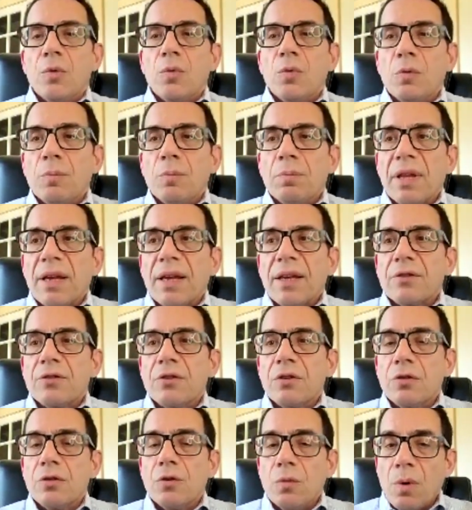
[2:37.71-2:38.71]
We'll plan
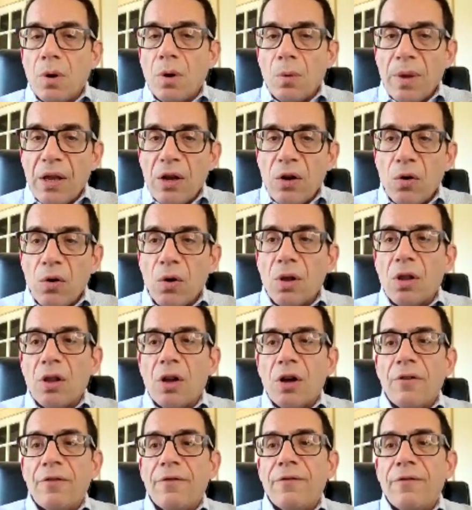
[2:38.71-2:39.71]
to do what we call
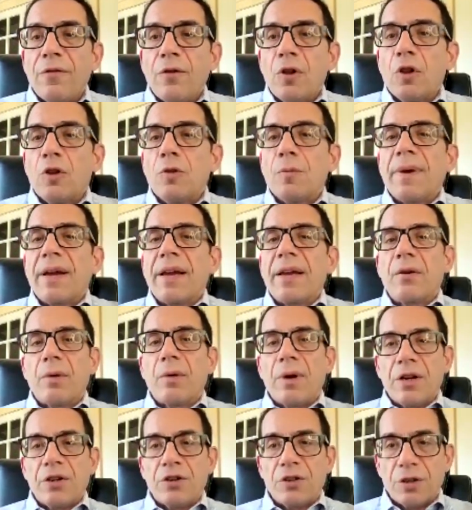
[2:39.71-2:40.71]
a full
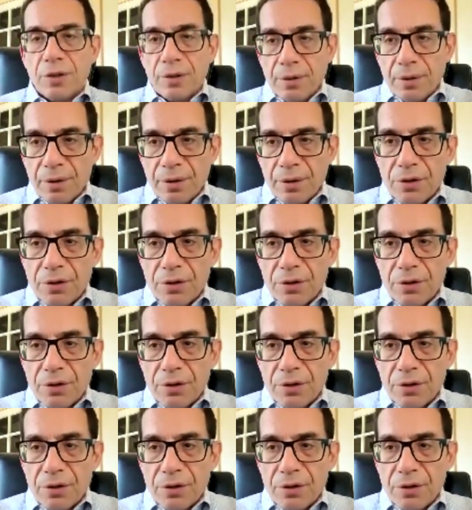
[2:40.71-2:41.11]
migration.